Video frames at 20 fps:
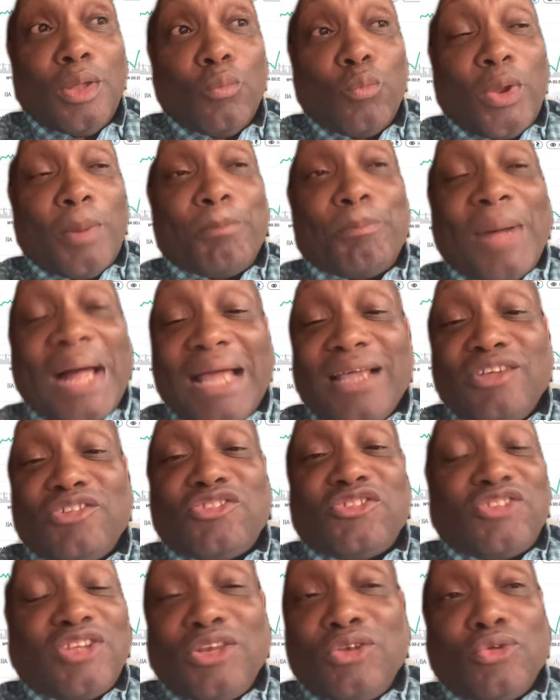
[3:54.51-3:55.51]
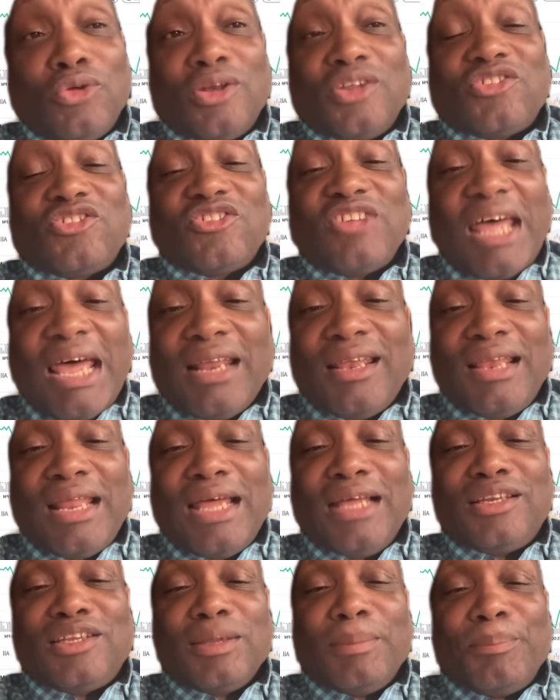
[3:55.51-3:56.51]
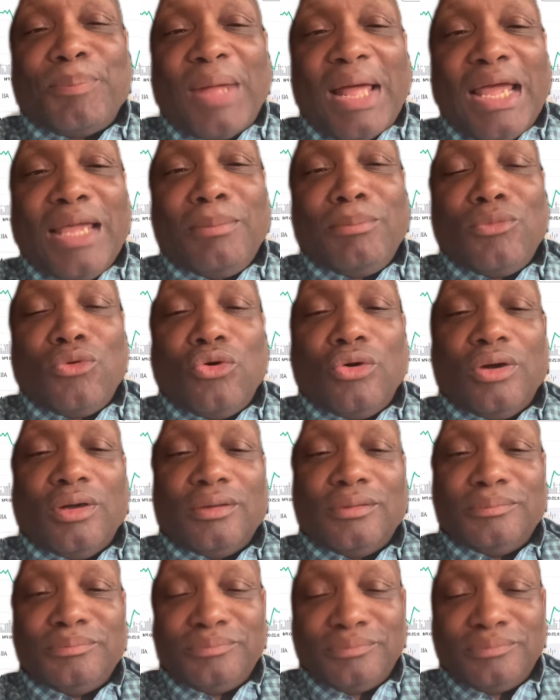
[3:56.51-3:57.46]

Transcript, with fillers: with buyers sitting on the sideline to buy more.